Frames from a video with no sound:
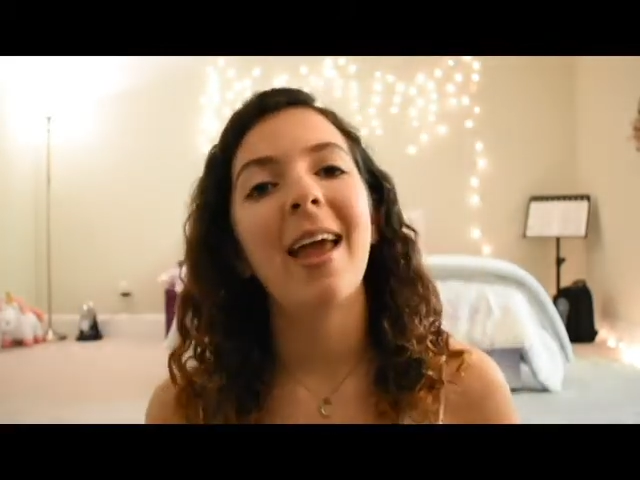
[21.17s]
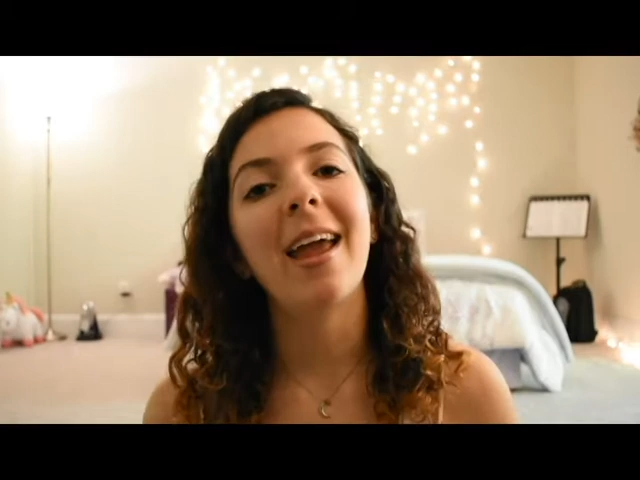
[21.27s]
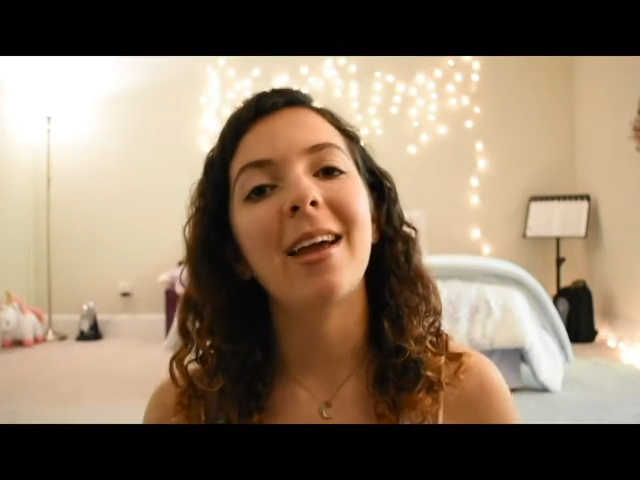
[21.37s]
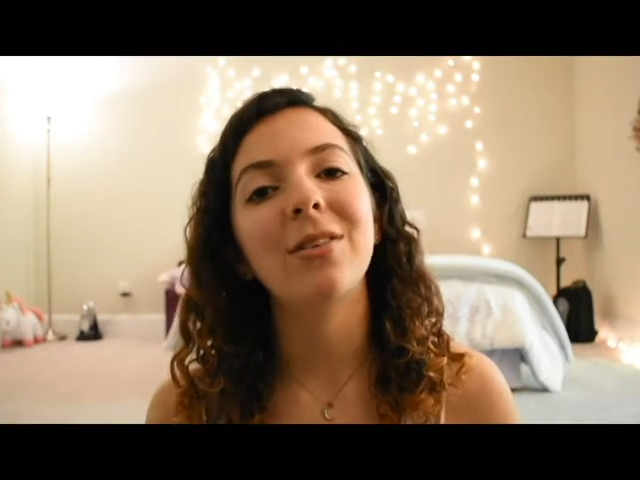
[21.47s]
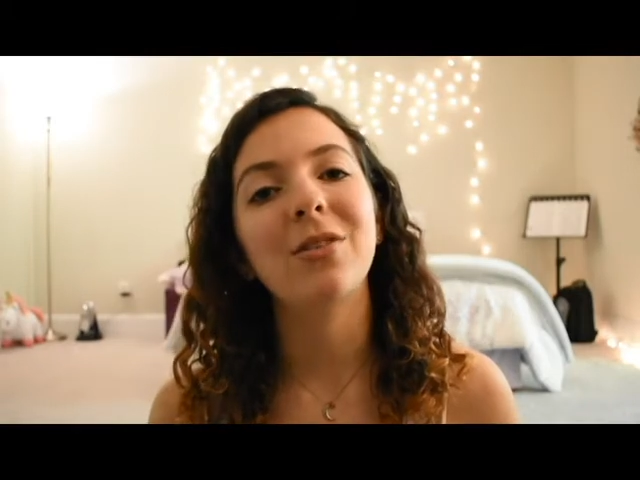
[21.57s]

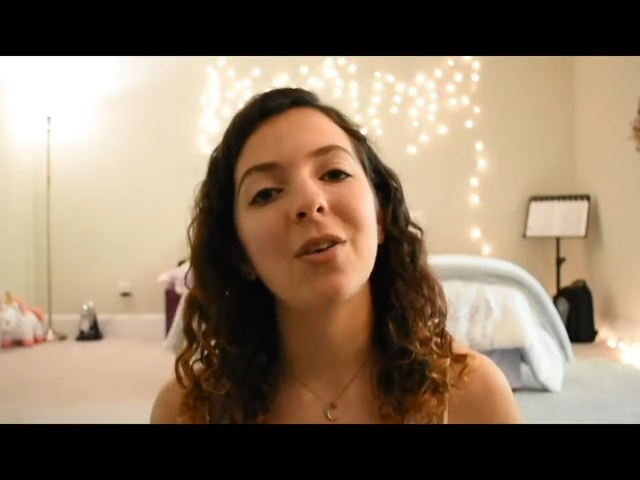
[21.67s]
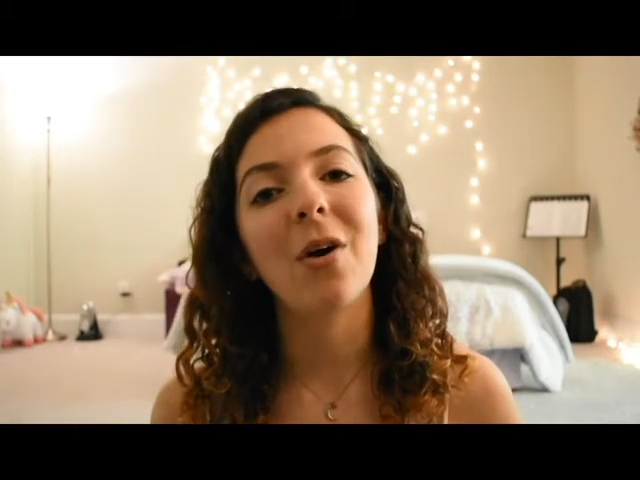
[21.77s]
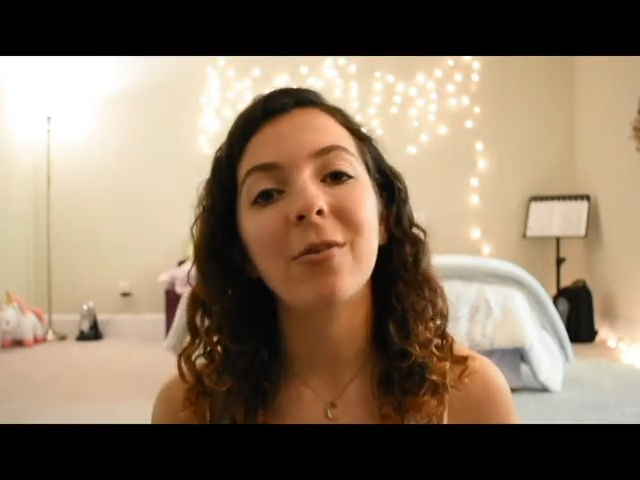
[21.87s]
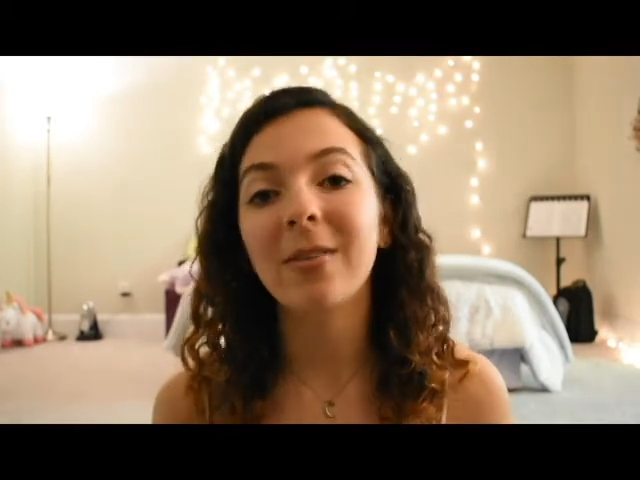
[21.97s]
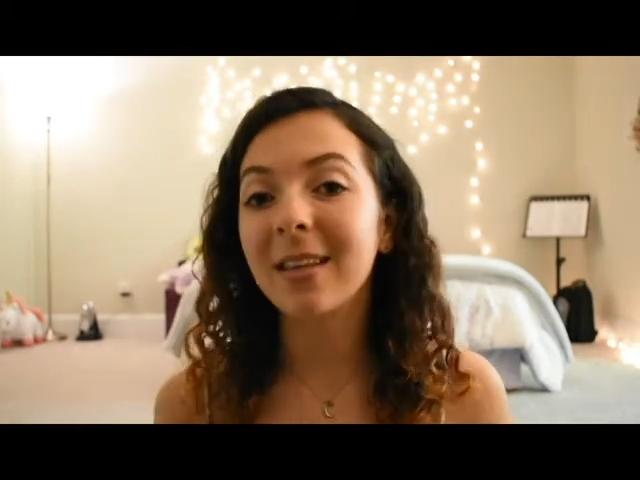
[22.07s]
and
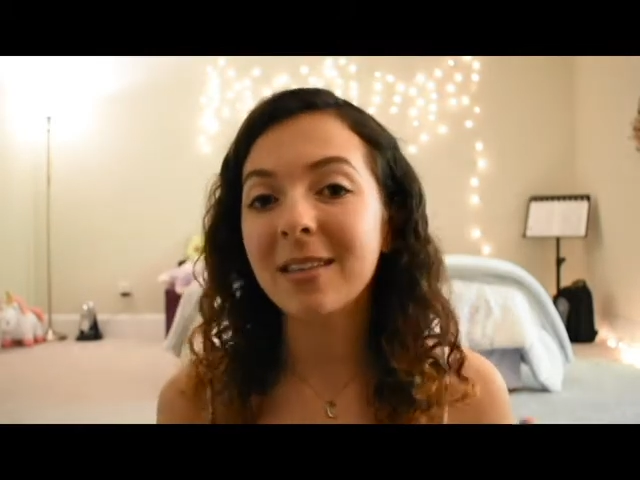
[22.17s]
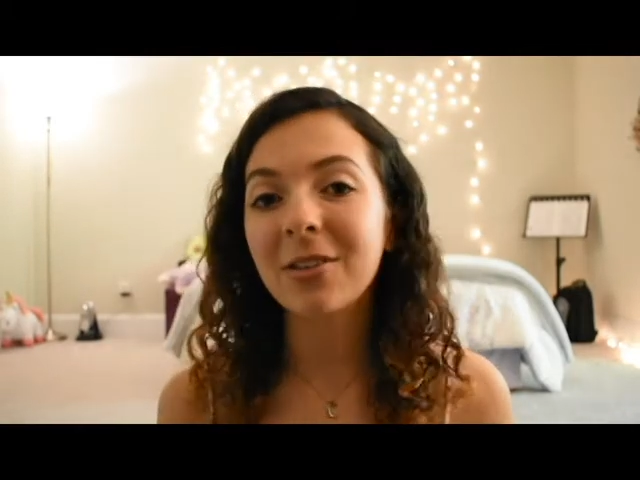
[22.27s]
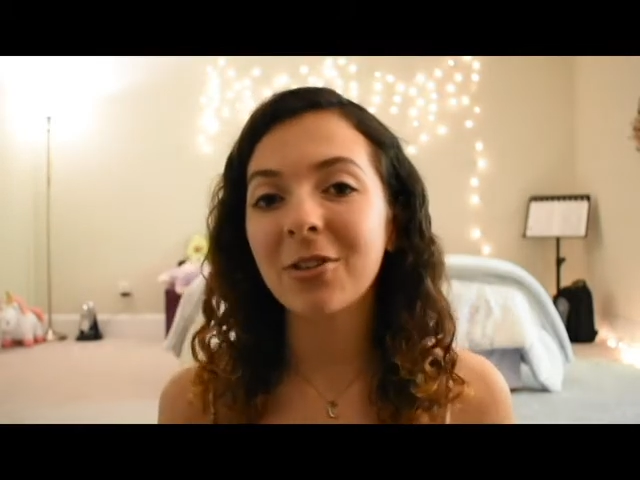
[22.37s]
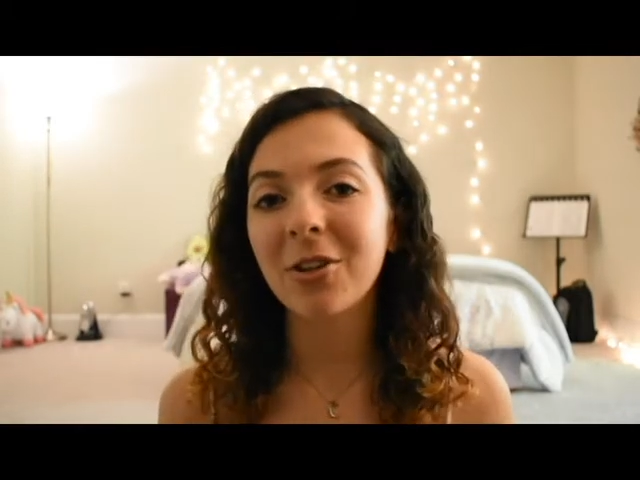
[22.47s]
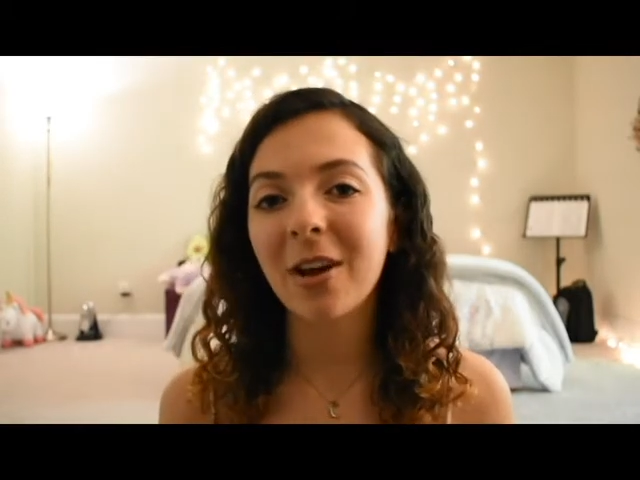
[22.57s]
so this
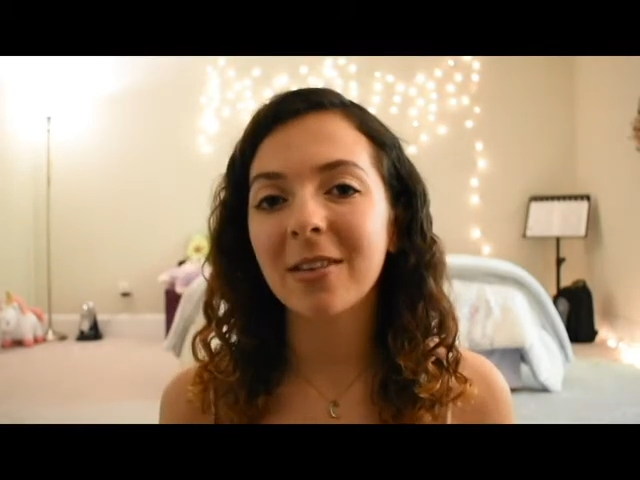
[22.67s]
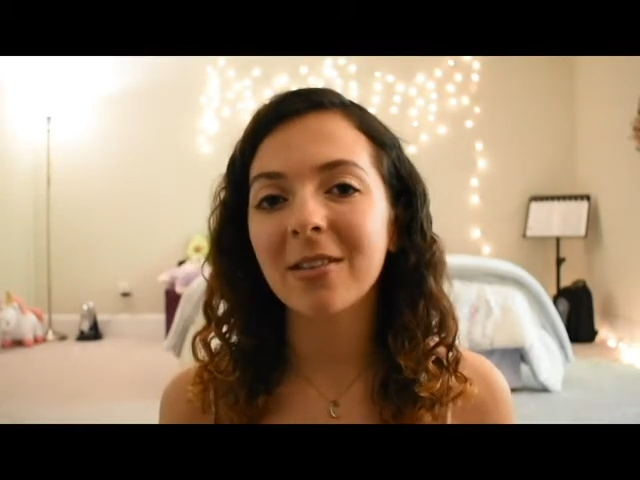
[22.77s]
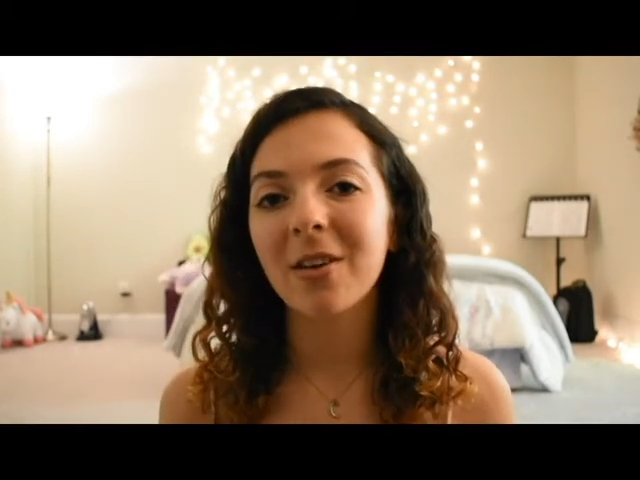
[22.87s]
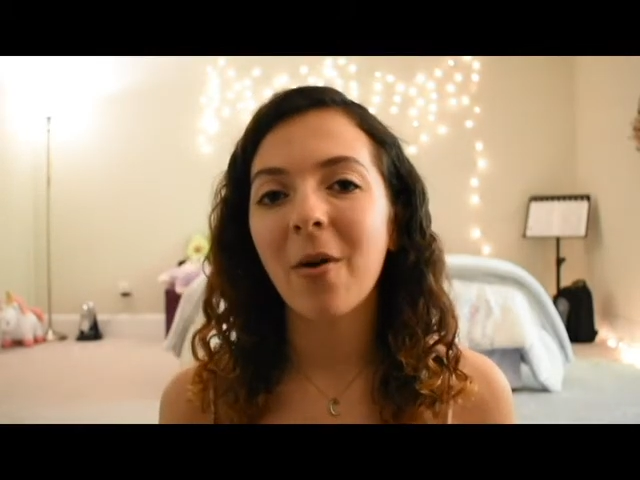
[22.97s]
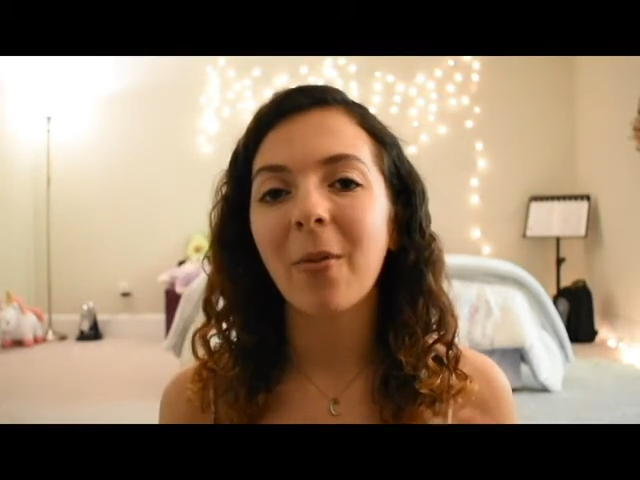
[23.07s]
is
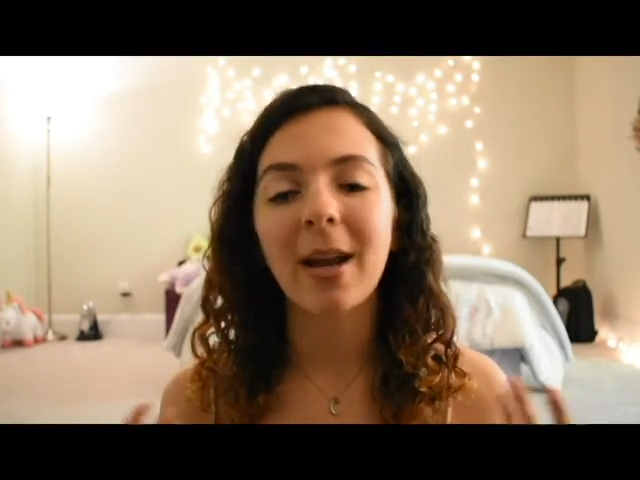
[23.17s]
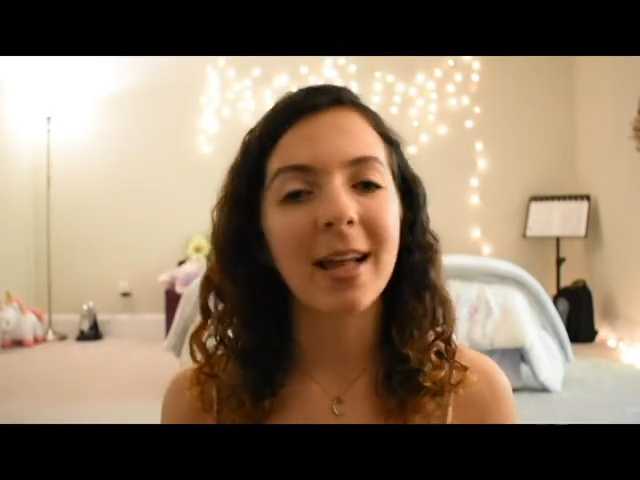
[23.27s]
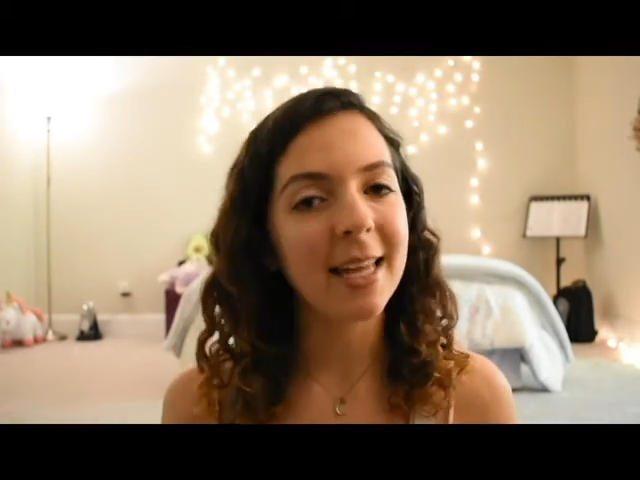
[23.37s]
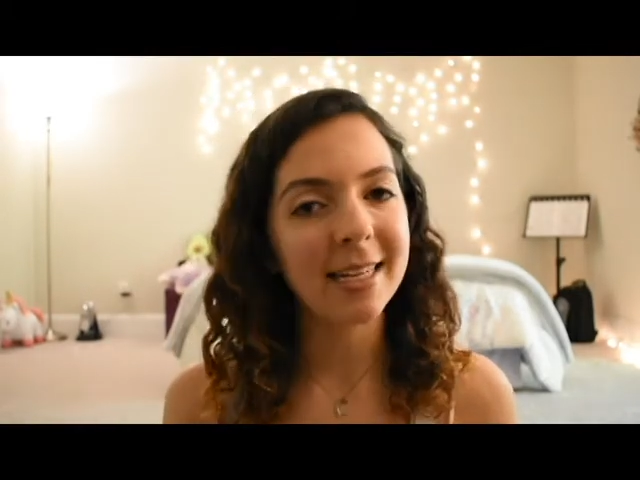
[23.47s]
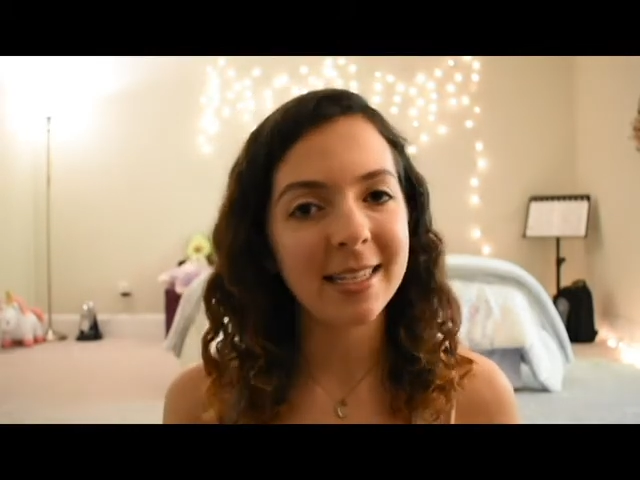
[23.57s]
just what I
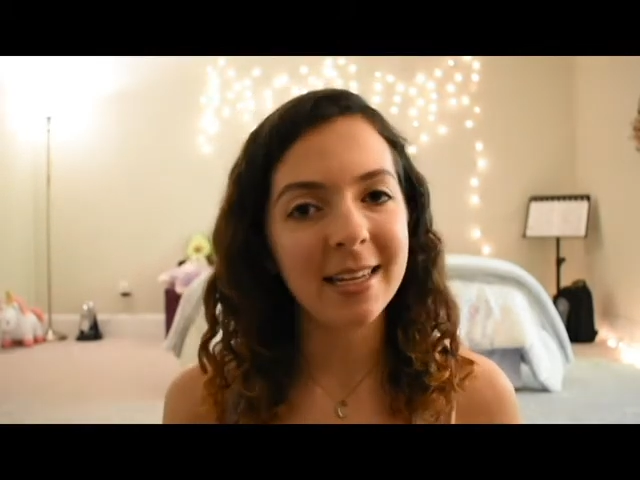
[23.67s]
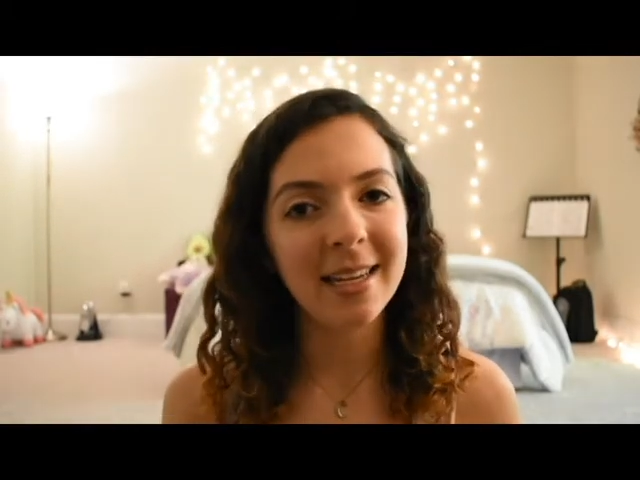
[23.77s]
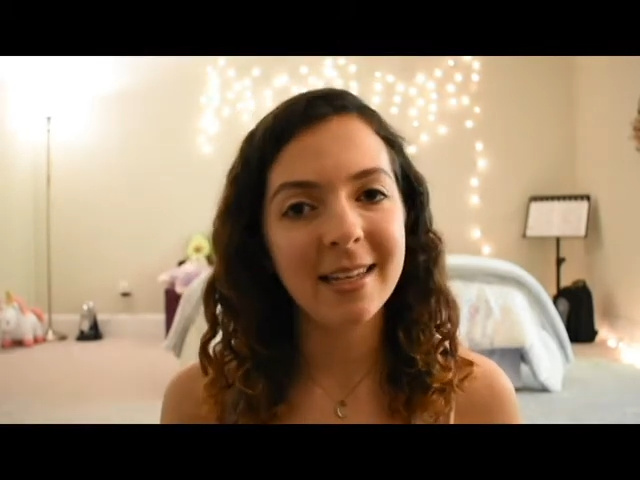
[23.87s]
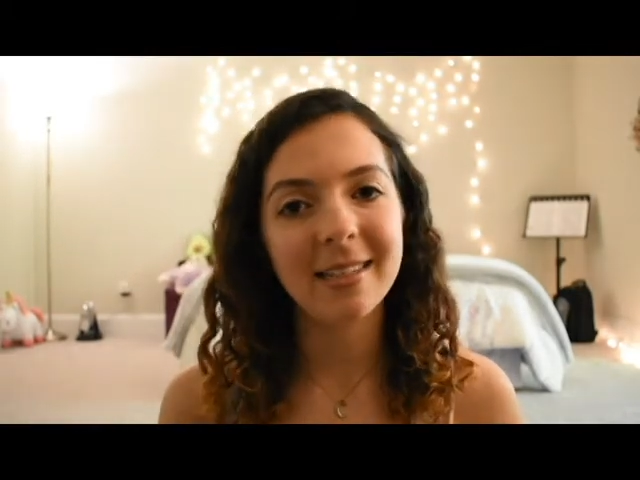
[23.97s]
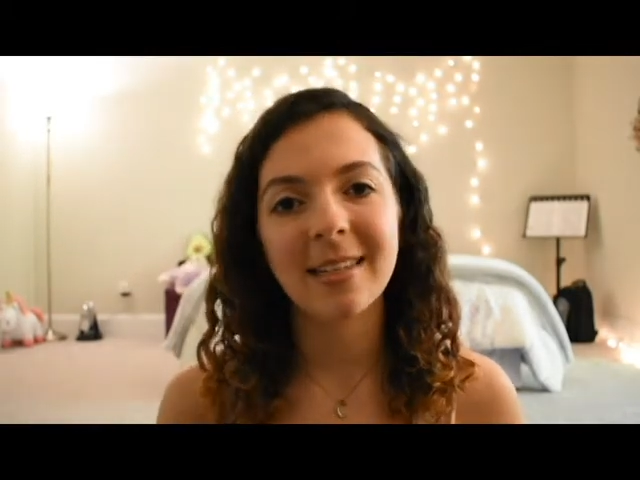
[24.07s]
like to
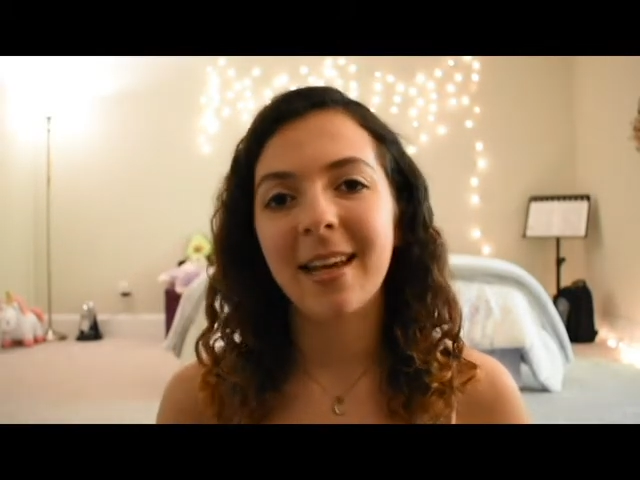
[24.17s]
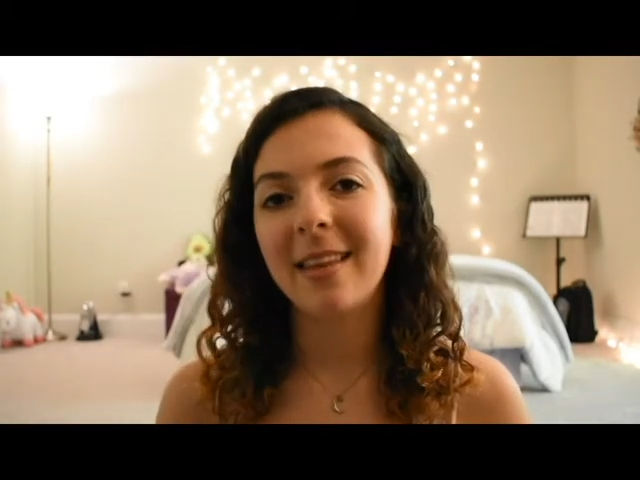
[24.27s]
eat.